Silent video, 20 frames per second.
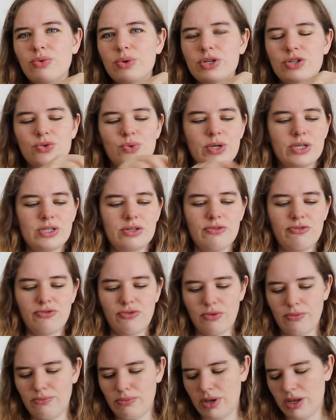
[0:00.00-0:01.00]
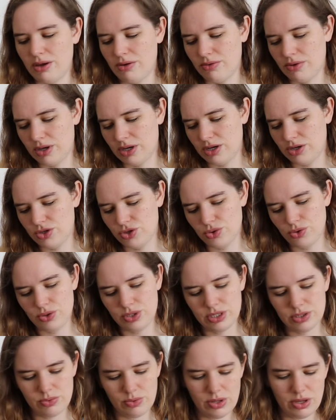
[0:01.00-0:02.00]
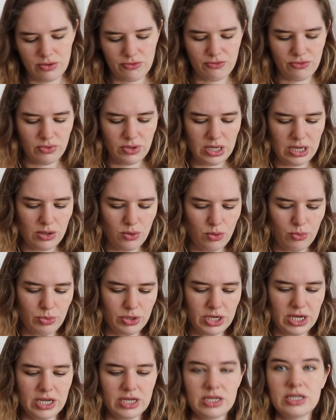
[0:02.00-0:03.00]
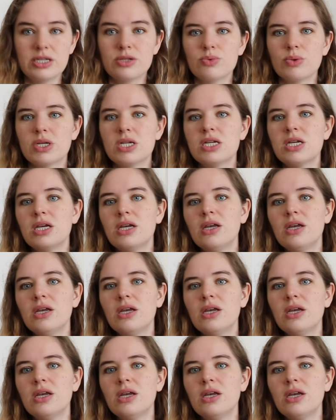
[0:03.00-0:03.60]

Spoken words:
which was from my, how can I show you this without fully opening it? This one.